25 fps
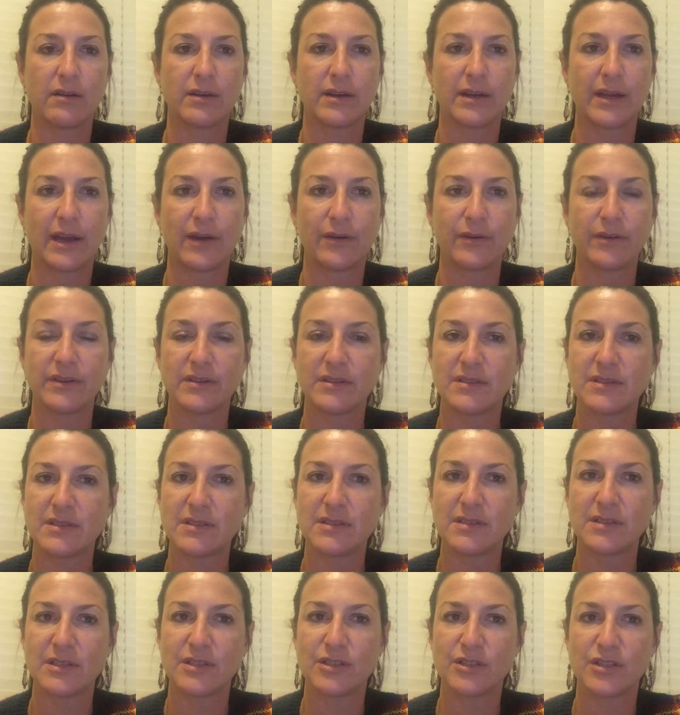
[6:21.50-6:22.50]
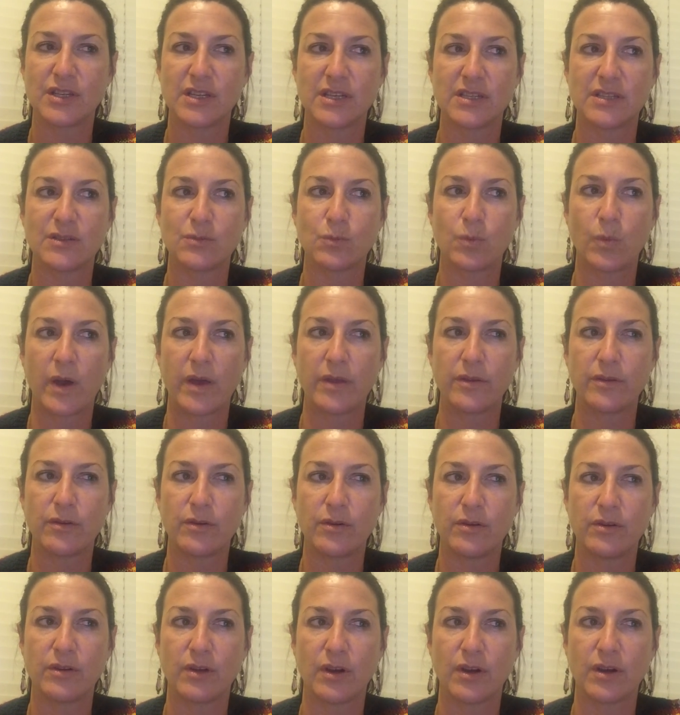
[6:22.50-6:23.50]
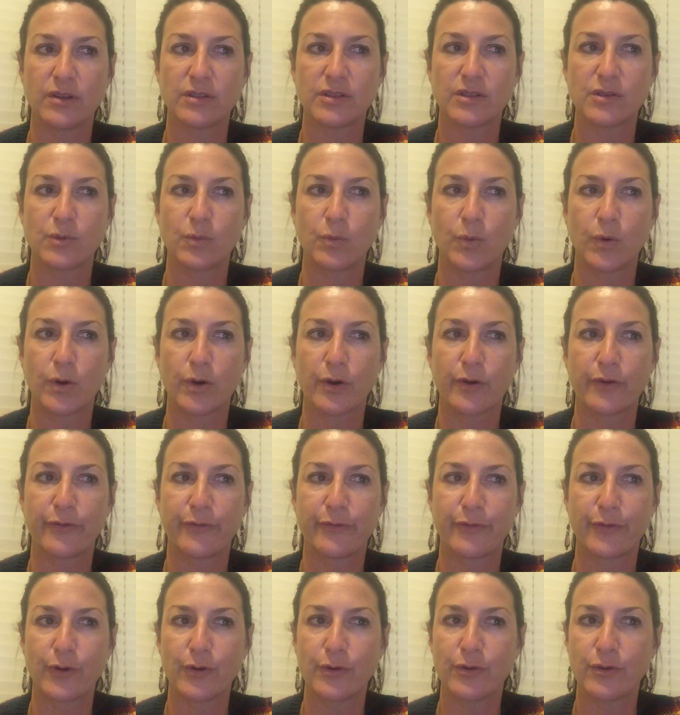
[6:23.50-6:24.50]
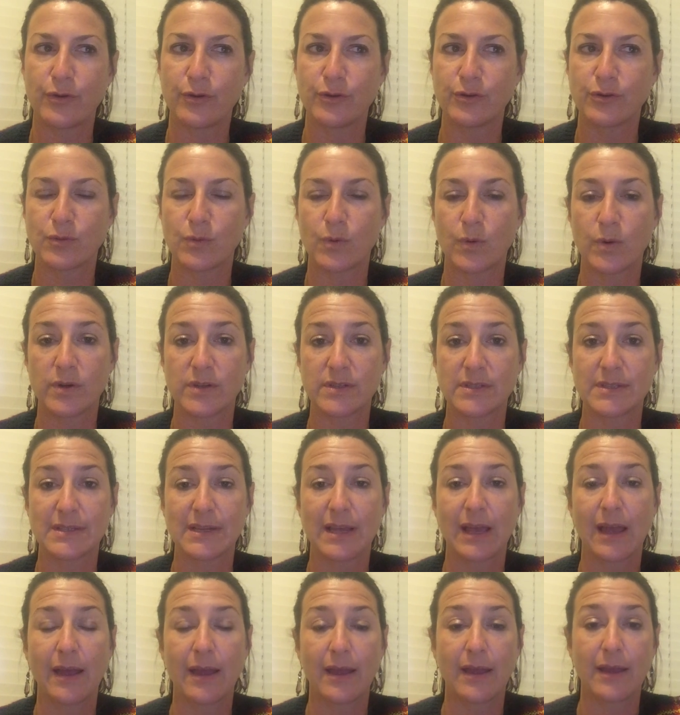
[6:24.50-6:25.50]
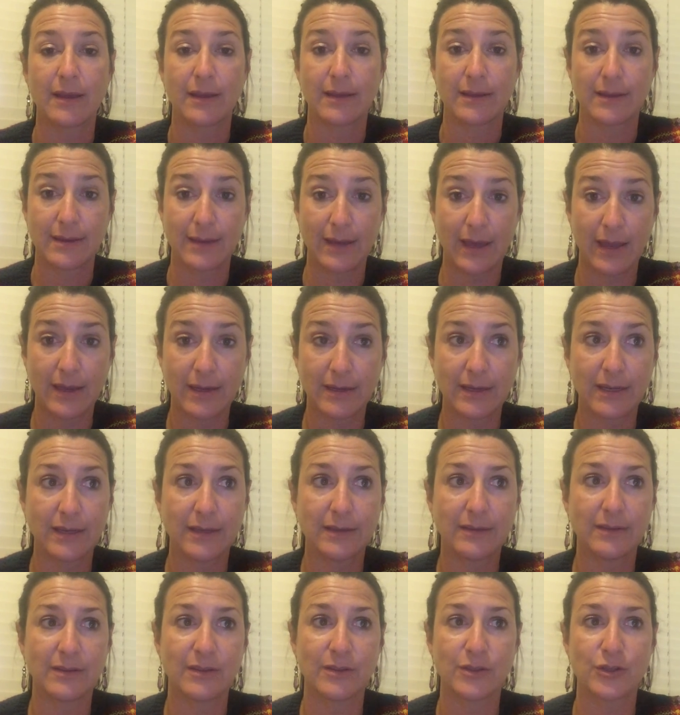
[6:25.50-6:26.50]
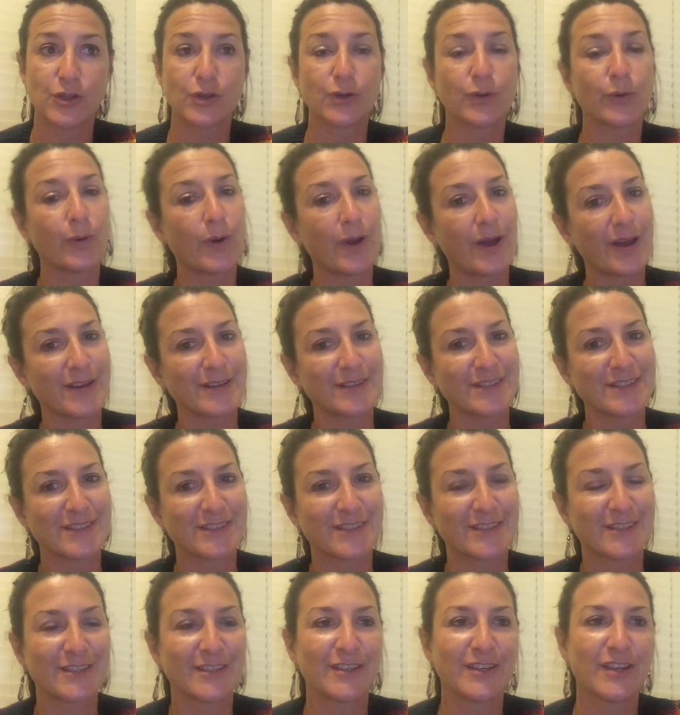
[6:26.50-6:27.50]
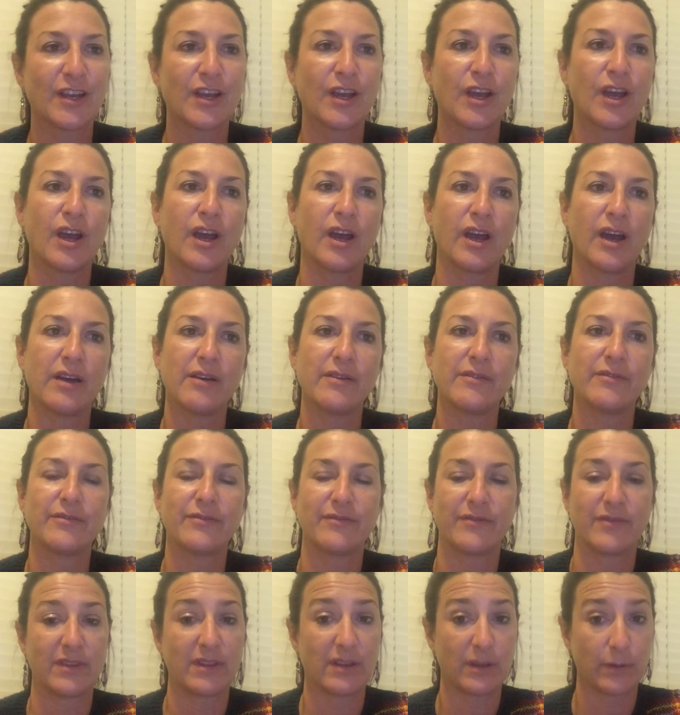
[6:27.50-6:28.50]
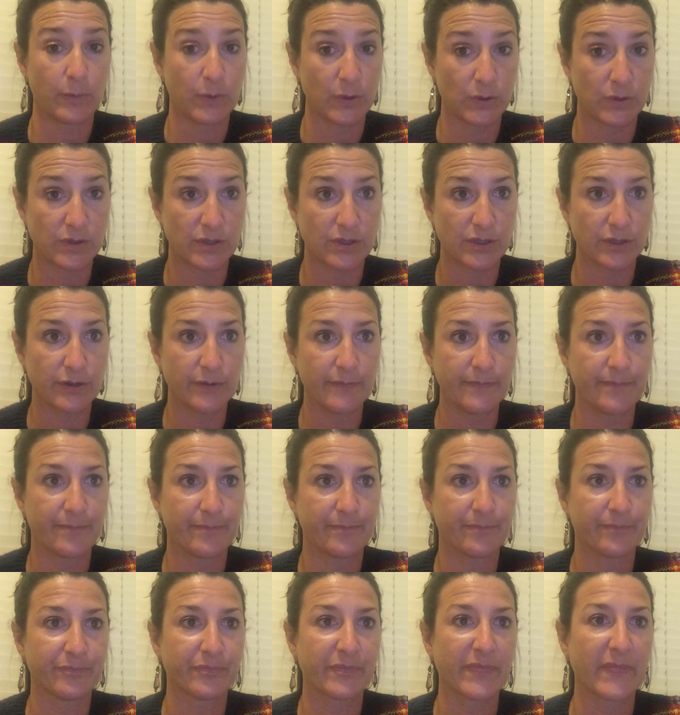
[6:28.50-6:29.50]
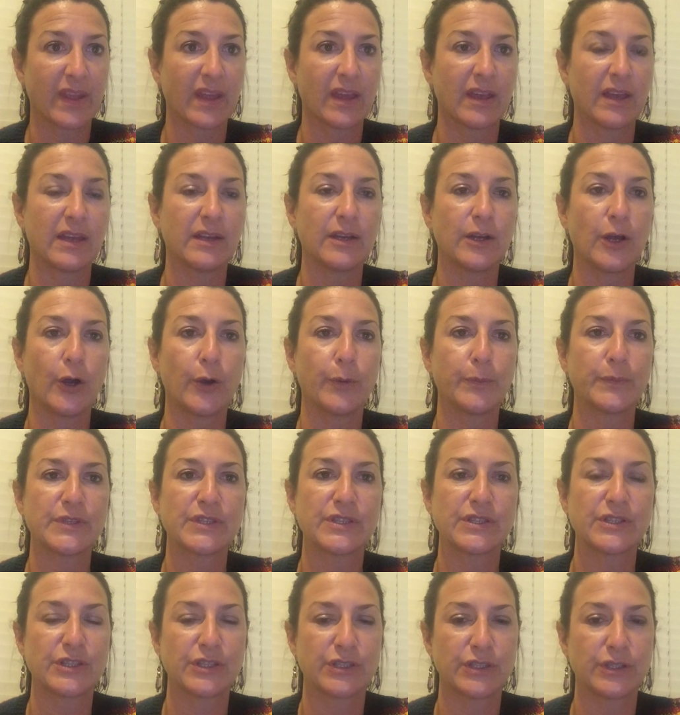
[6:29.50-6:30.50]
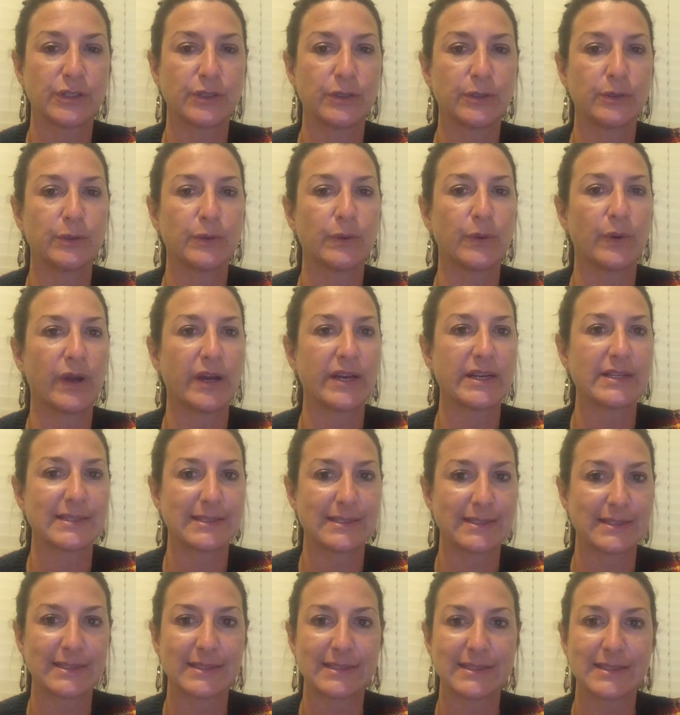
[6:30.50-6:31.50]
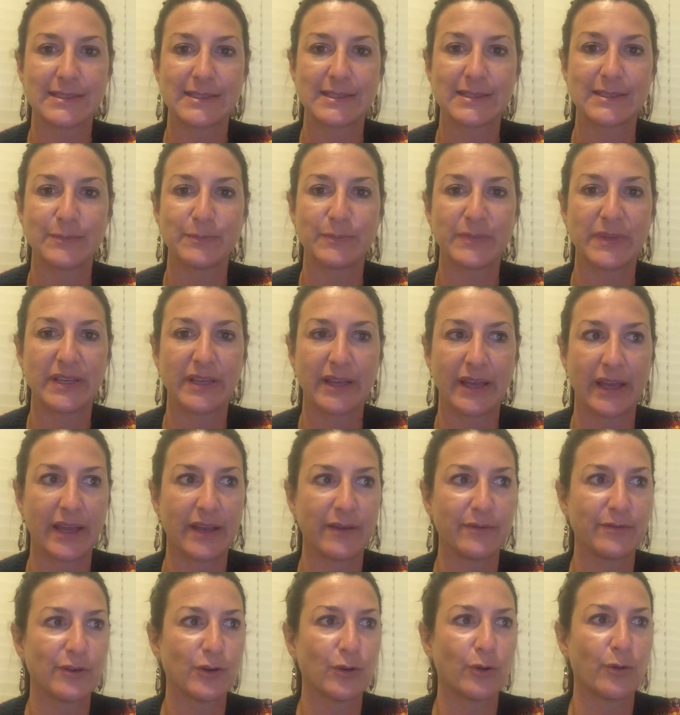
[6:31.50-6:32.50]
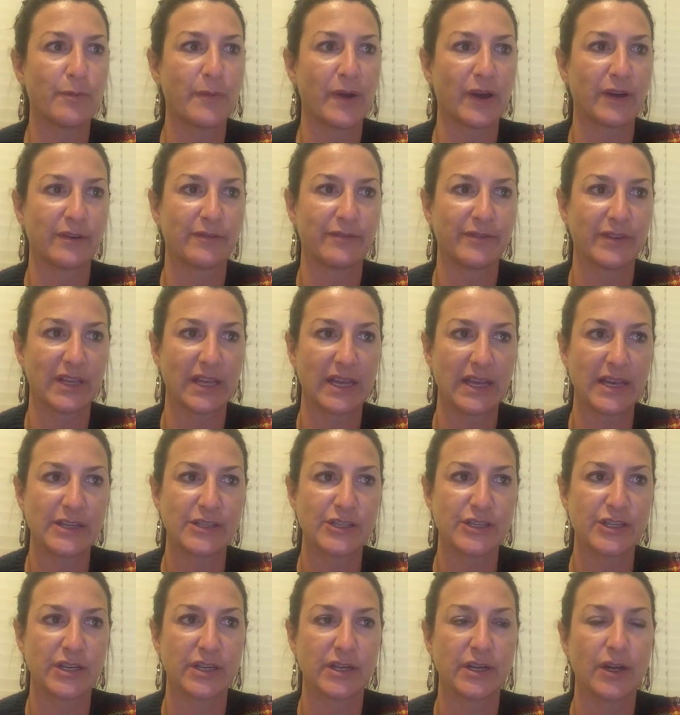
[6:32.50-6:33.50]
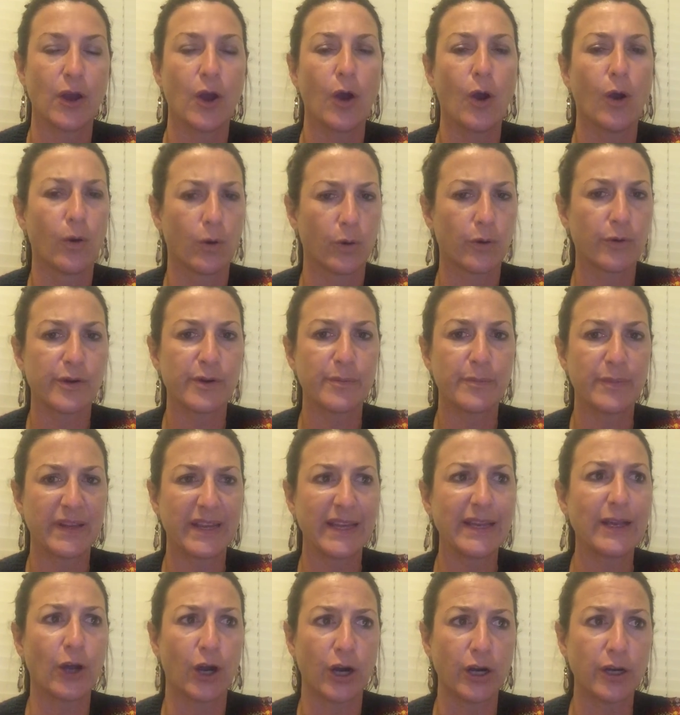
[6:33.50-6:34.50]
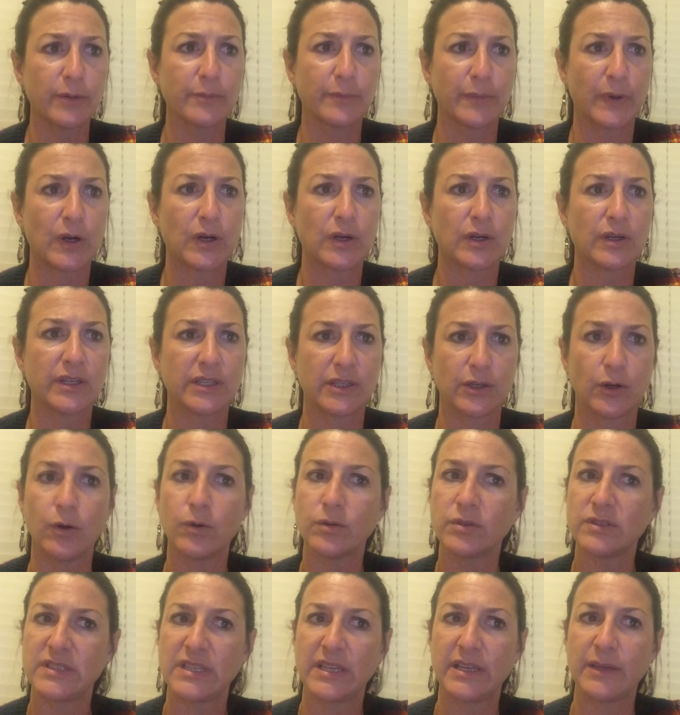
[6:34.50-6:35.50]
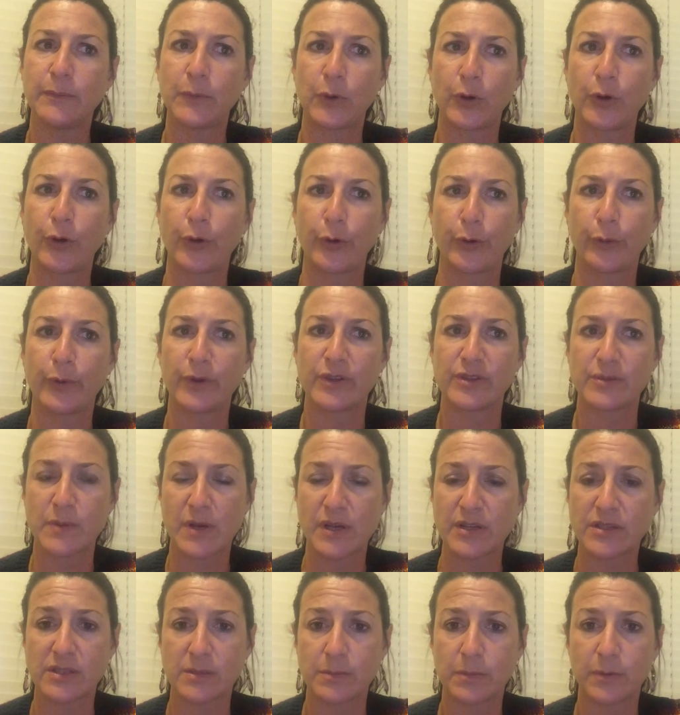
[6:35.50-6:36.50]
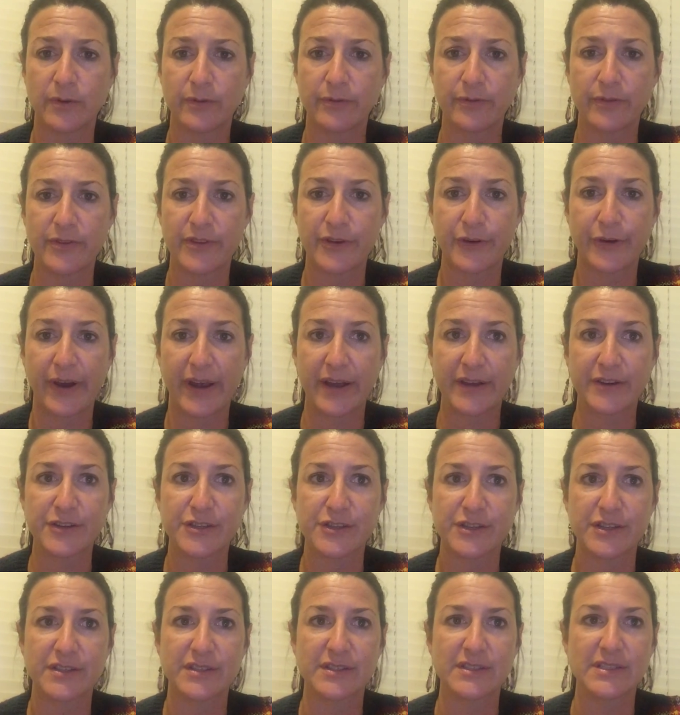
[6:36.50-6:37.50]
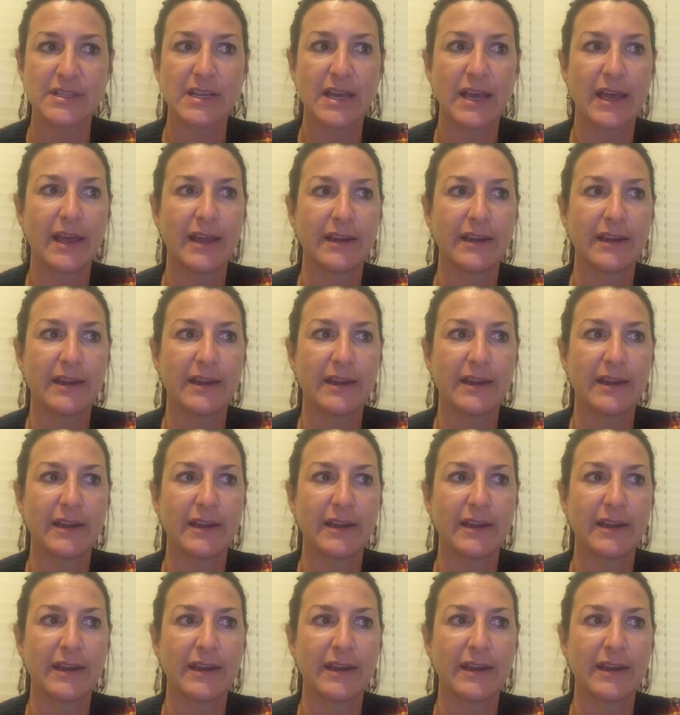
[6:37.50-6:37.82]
Now, this decision is whether or not to work further towards gaining the trust of the abuser in hopes to assist behavioral modification, or to play hardball and hold him or her responsible for their actions.